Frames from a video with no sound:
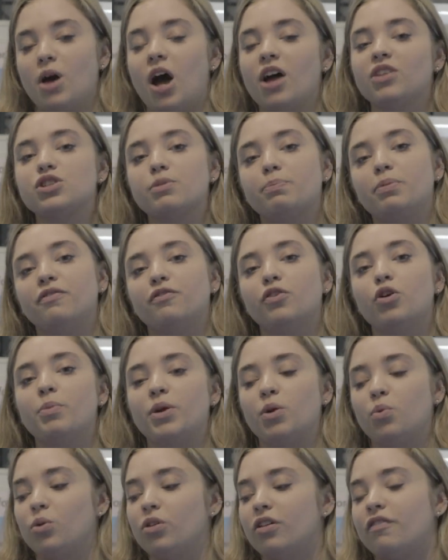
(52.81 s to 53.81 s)

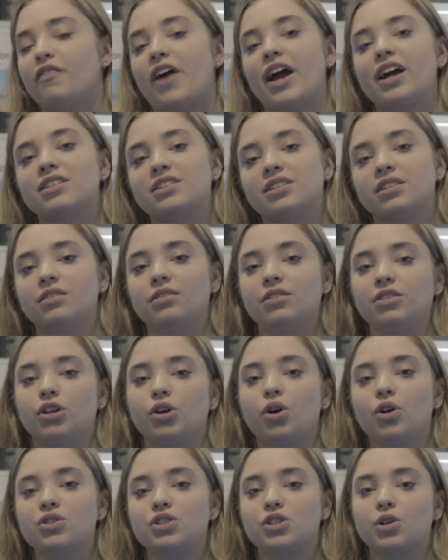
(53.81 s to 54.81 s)
underperforming will affect
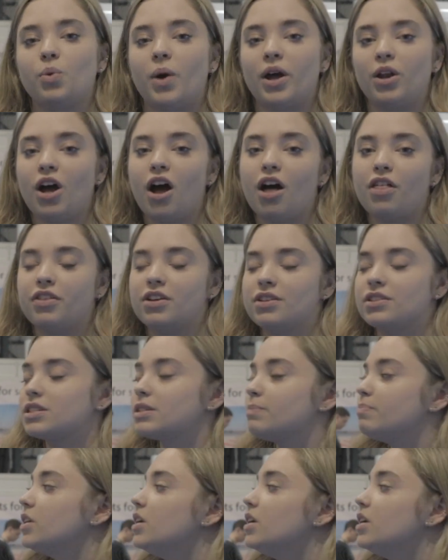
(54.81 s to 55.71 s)
the consequent others.